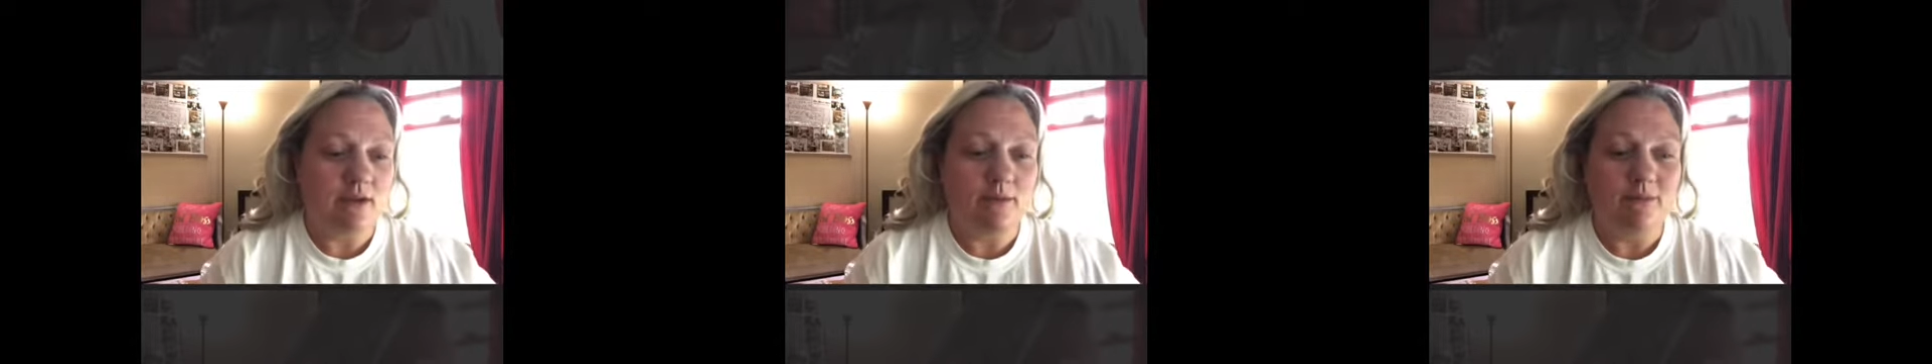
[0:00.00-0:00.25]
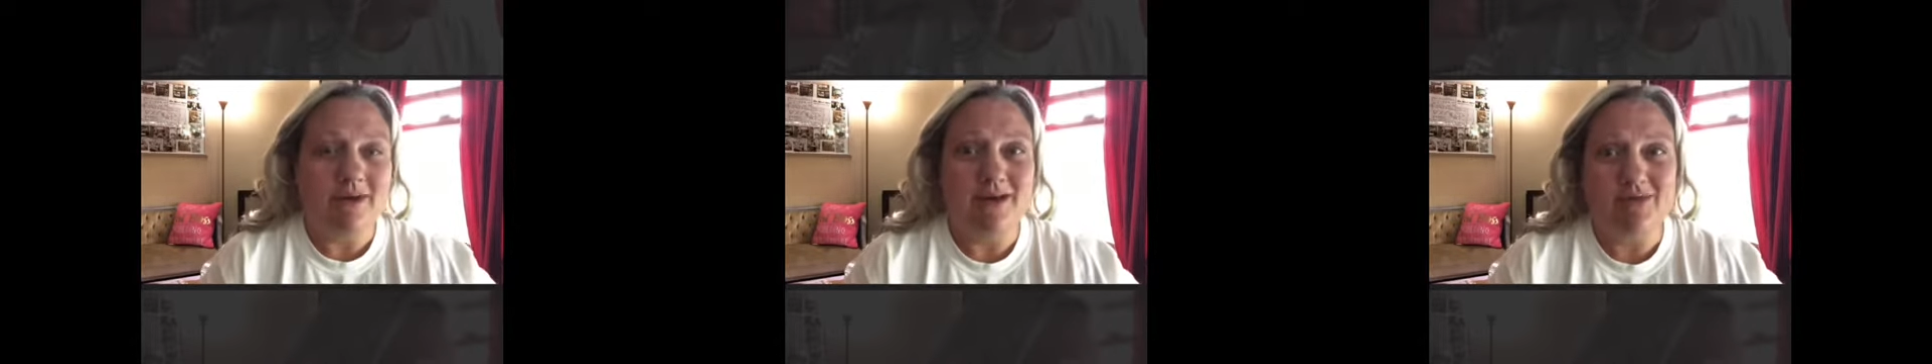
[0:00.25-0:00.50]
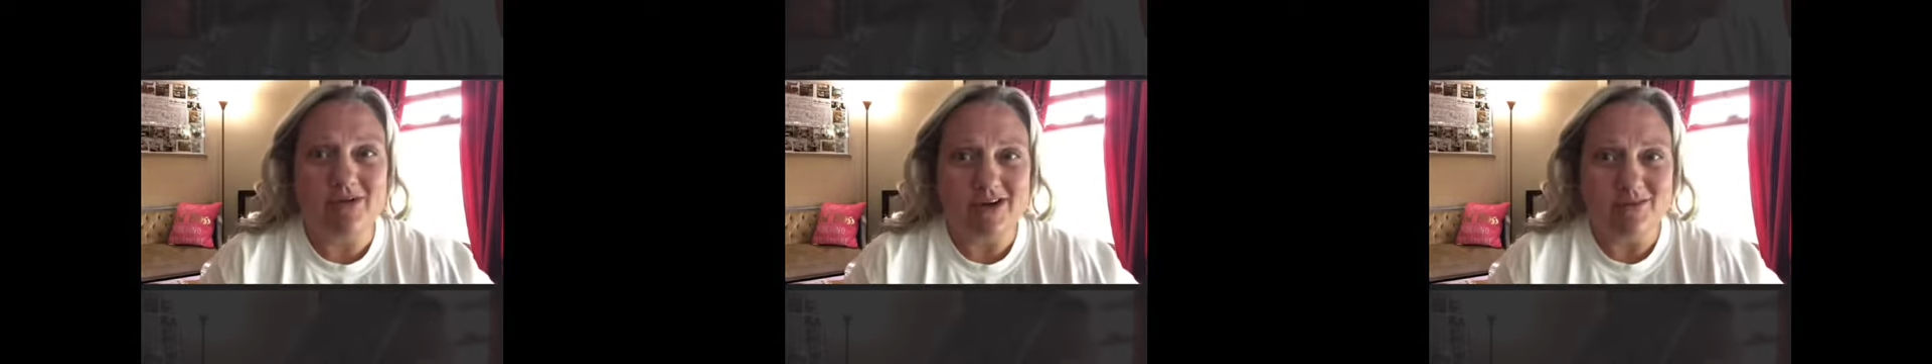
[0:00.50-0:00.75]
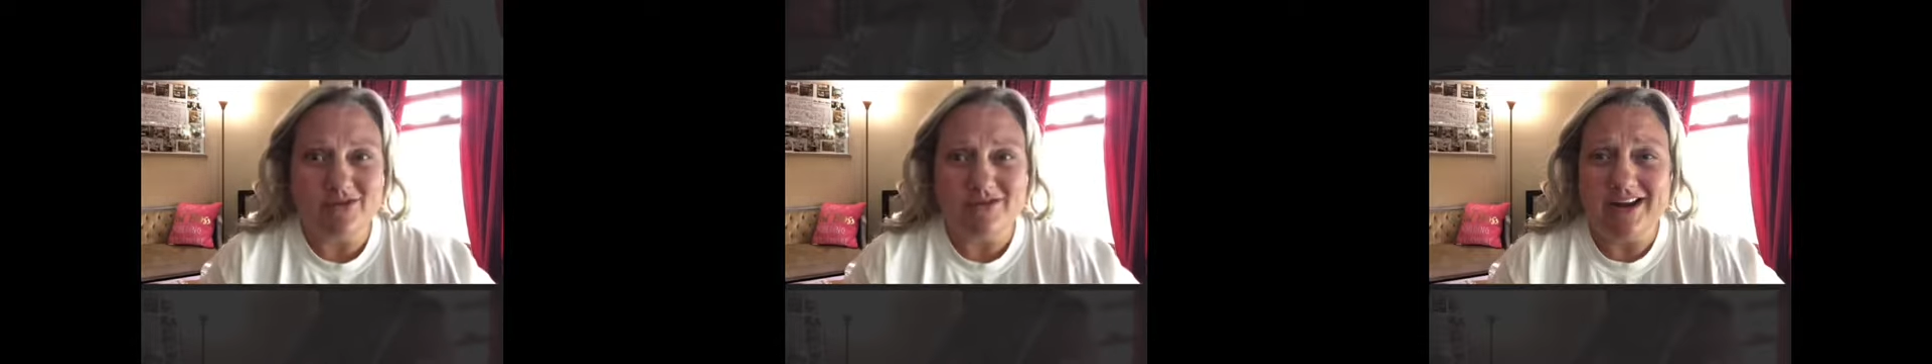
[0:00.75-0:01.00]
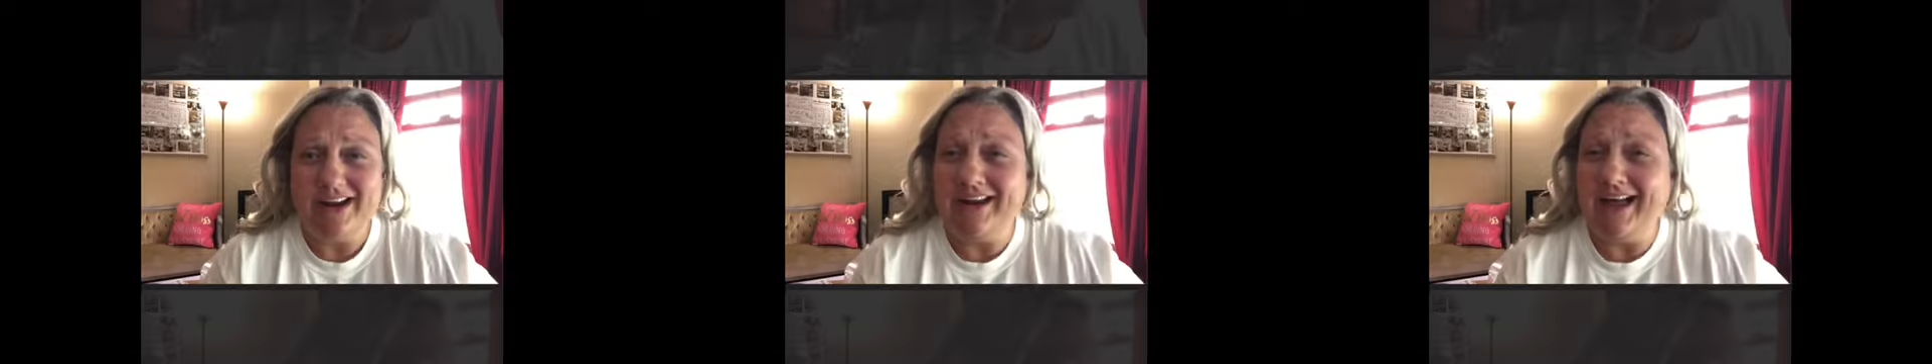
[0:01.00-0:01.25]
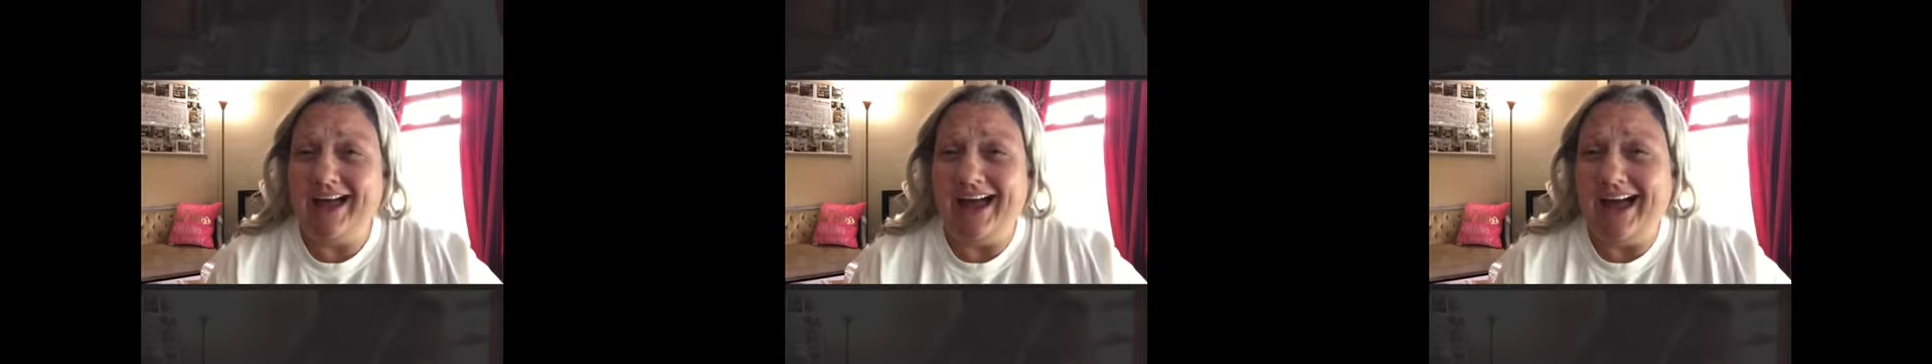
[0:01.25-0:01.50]
my primer, and
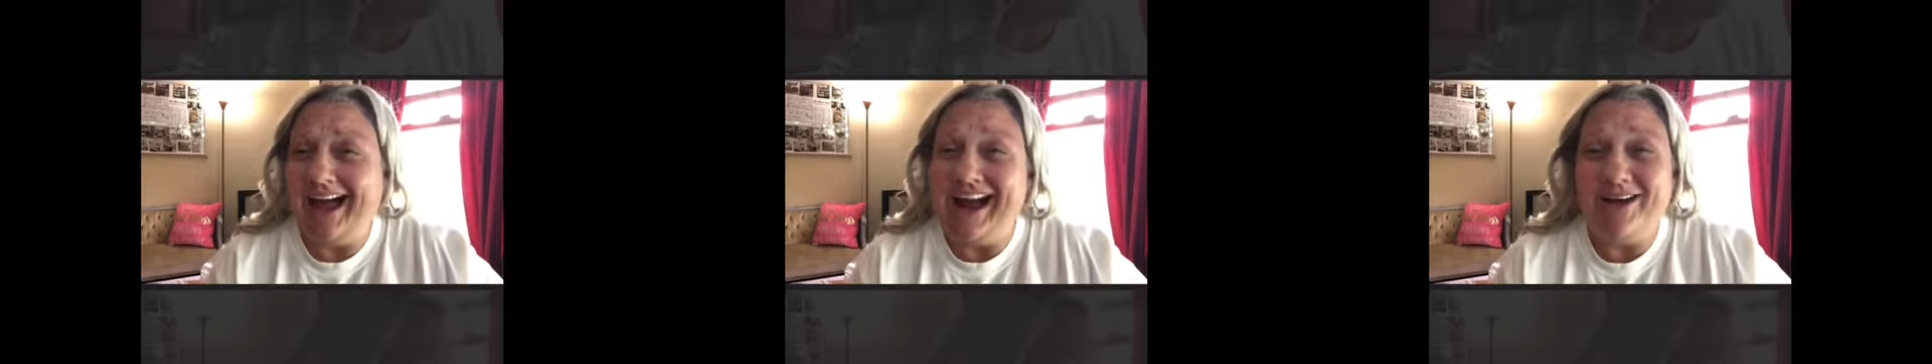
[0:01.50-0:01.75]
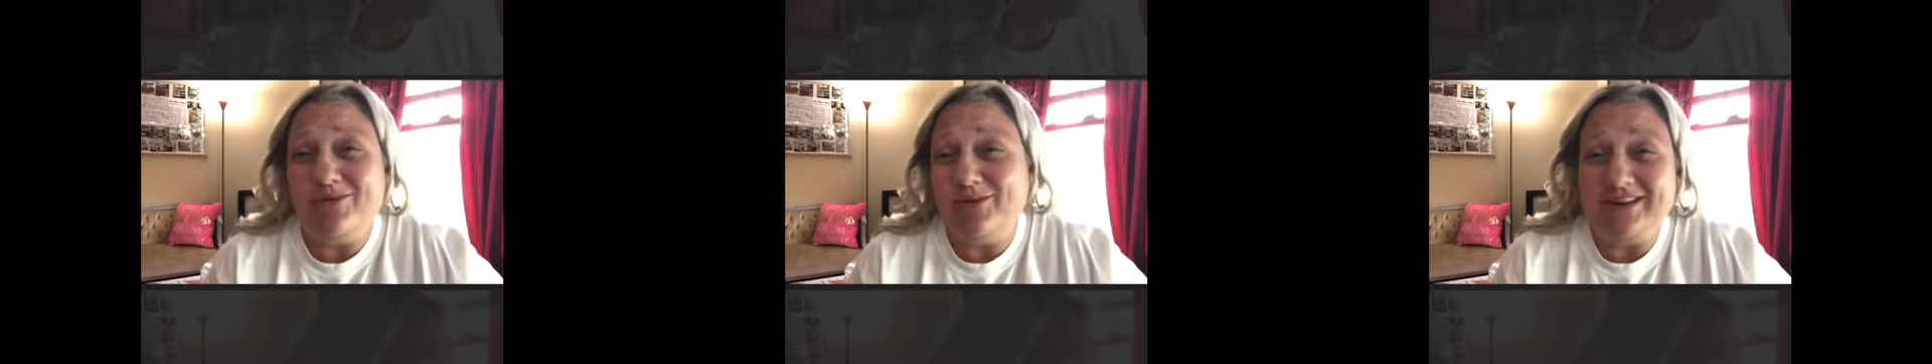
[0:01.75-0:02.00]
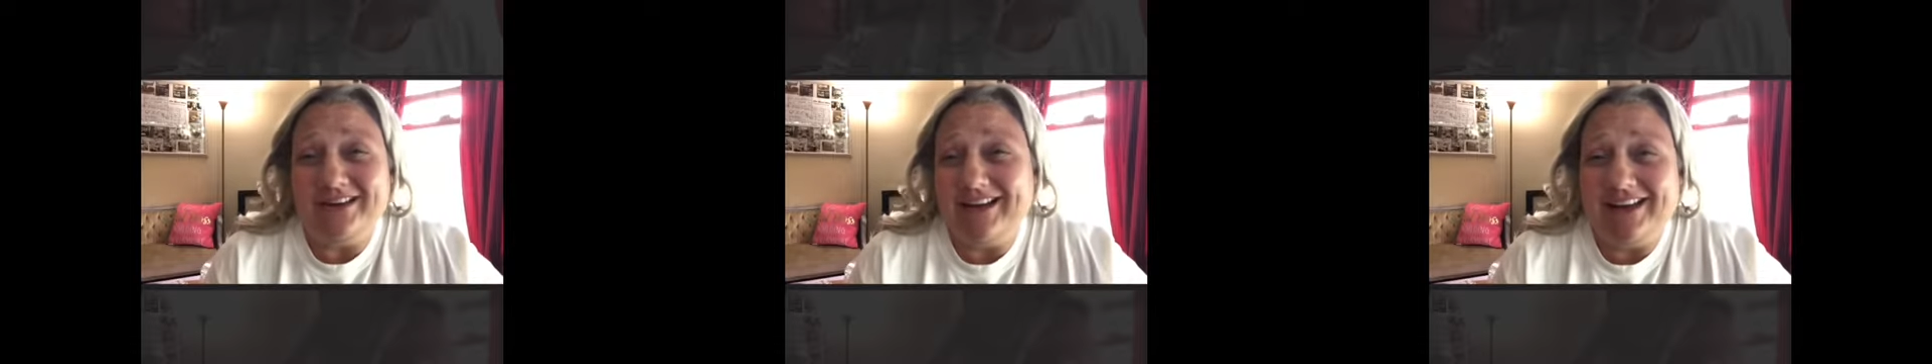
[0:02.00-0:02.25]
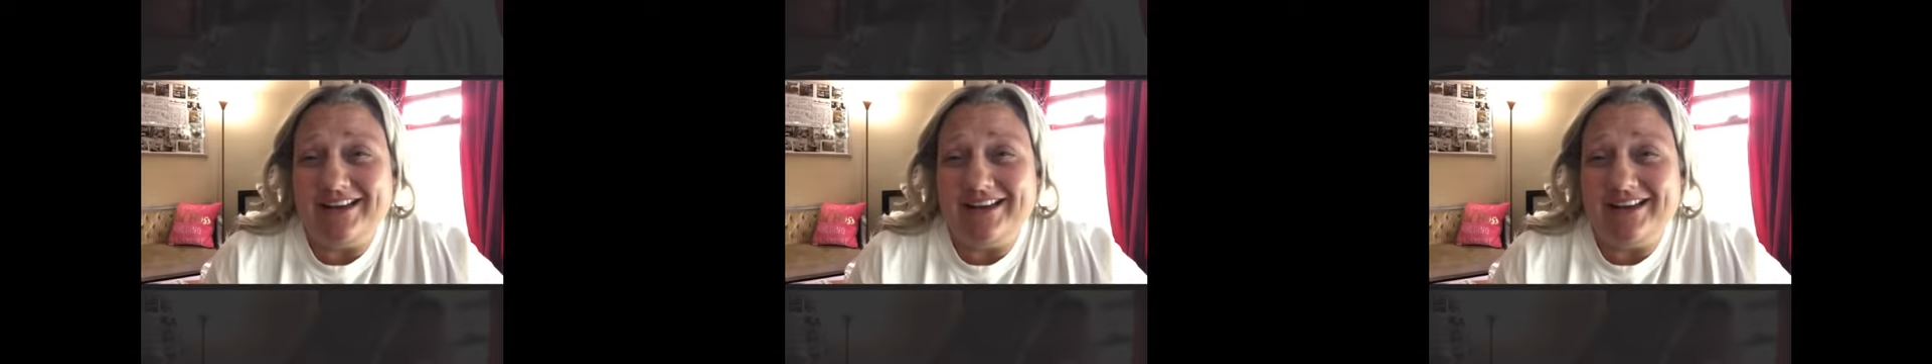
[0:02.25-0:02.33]
I really